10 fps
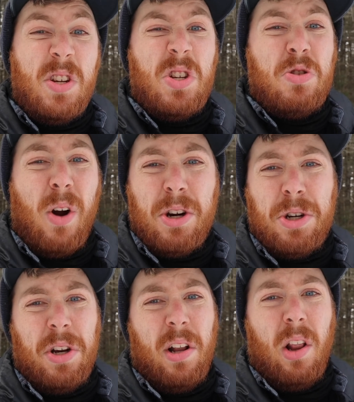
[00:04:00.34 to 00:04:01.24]

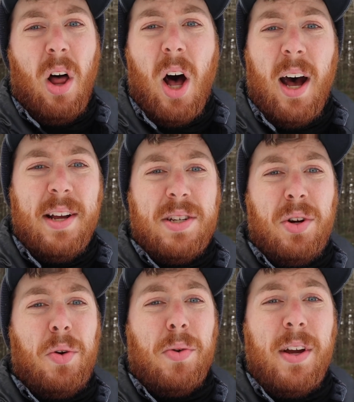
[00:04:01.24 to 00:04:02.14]
destruction, loss,
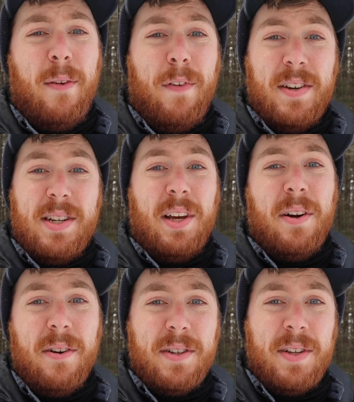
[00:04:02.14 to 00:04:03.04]
grief, and
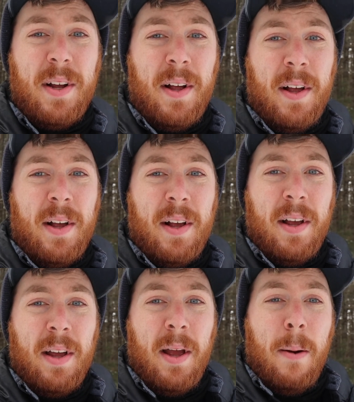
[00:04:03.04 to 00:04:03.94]
tears,
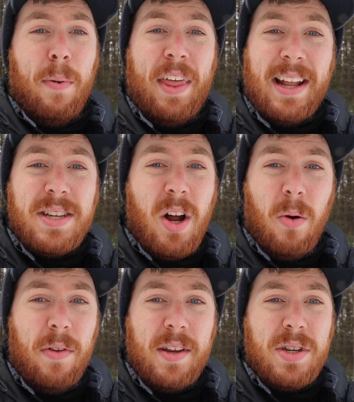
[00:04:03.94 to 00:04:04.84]
but that's
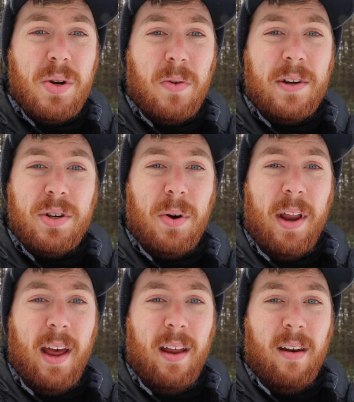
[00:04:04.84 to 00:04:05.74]
not where this story is going
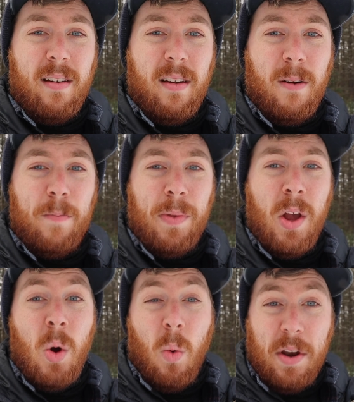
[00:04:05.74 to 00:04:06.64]
to end.
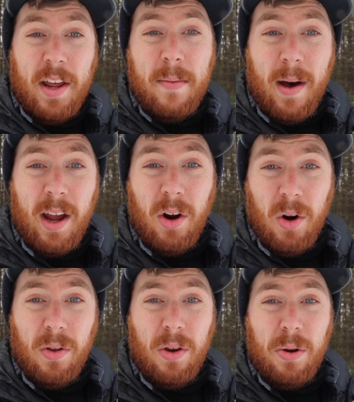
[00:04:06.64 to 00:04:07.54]
When Nehemiah
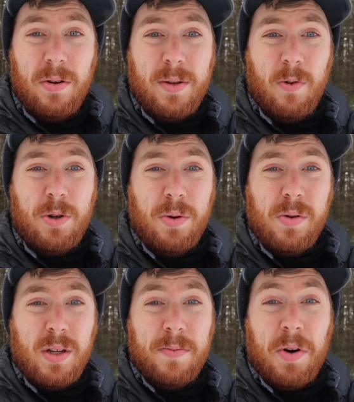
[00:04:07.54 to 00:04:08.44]
heard the news about
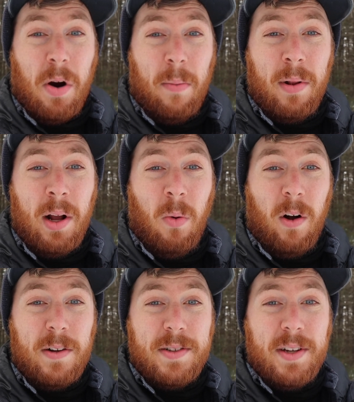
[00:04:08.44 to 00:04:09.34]
Jerusalem's crumbling
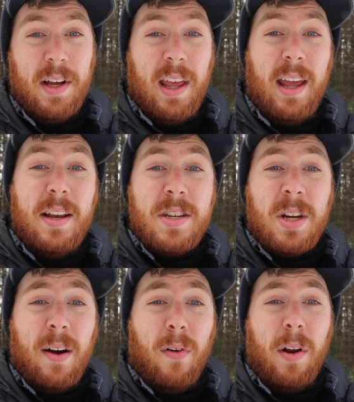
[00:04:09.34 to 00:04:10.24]
walls, he
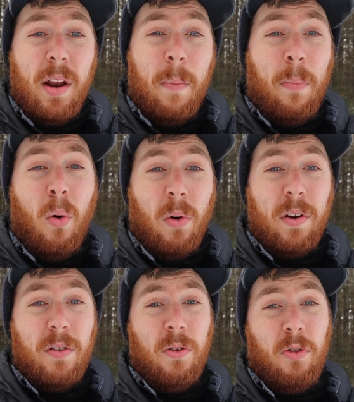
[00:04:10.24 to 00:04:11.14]
discovered an
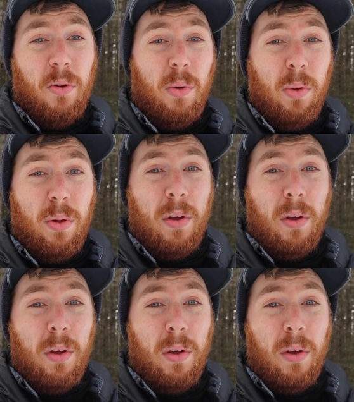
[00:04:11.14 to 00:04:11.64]
important truth.